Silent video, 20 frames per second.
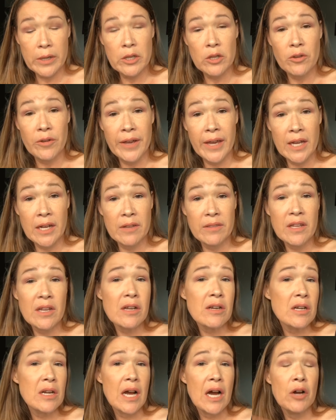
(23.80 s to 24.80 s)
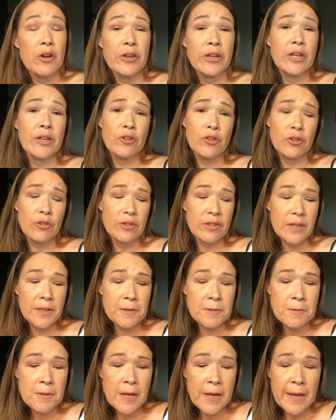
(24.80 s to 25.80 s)
you get in there and how you can use
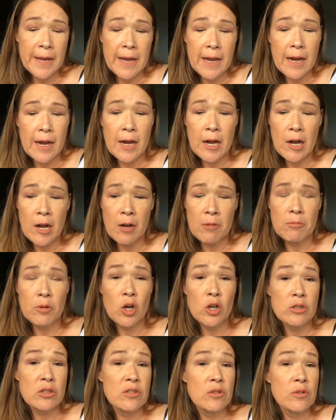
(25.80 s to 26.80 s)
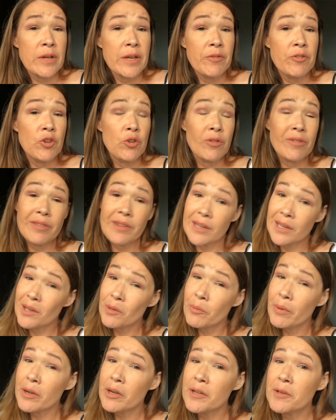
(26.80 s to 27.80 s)
it. Also, if you're thinking
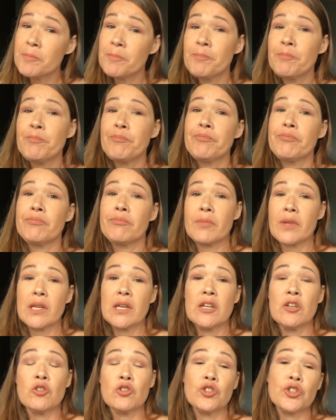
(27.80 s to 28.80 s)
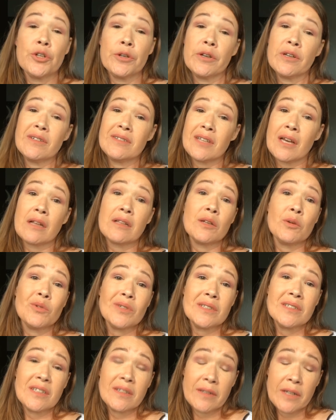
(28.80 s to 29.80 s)
about it, it'll show you exactly
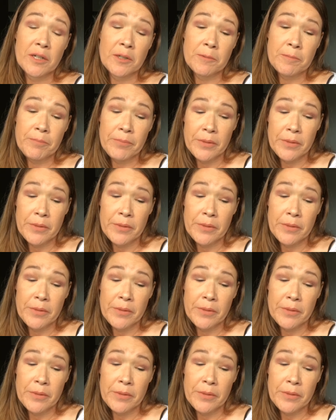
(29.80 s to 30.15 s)
what's in there.